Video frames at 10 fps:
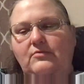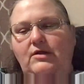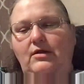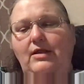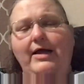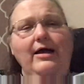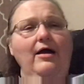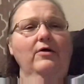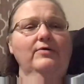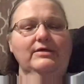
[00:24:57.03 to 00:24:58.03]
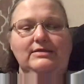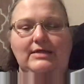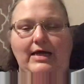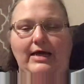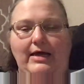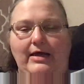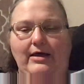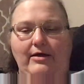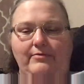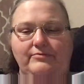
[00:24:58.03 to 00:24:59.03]
like I always say,
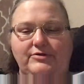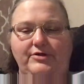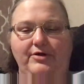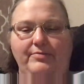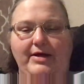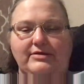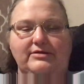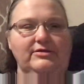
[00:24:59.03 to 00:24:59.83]
do your best to